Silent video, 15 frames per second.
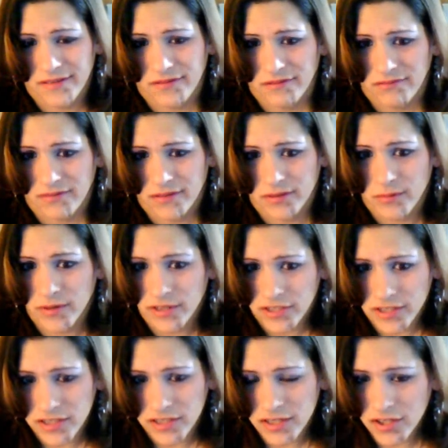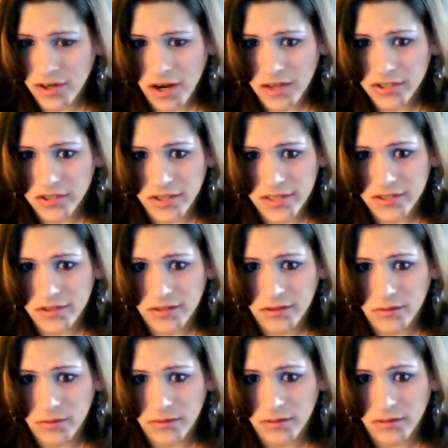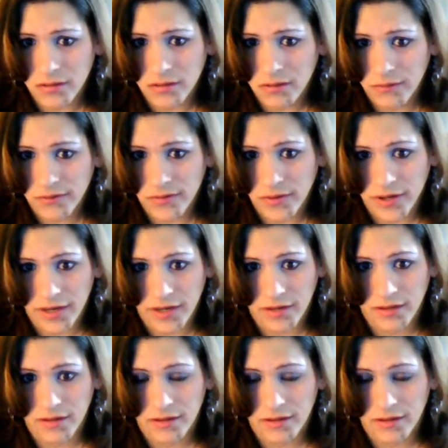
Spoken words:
if you were just a cross-dresser, cool, go for it.